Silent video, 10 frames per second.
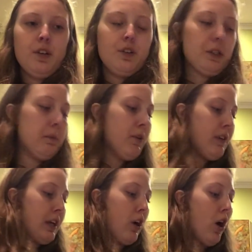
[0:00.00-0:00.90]
So
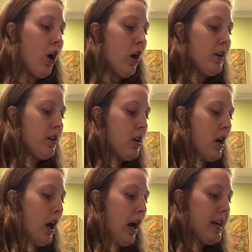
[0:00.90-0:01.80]
moving on,
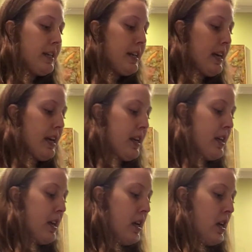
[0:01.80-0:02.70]
I did
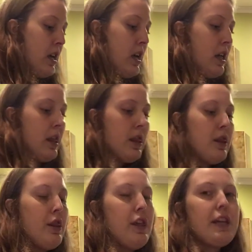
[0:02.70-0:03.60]

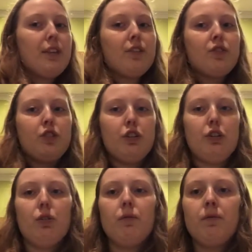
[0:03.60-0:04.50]
these
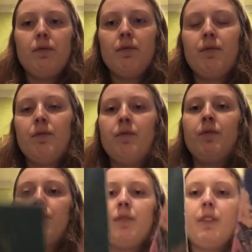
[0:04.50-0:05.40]
two
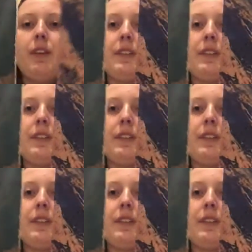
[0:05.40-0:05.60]
the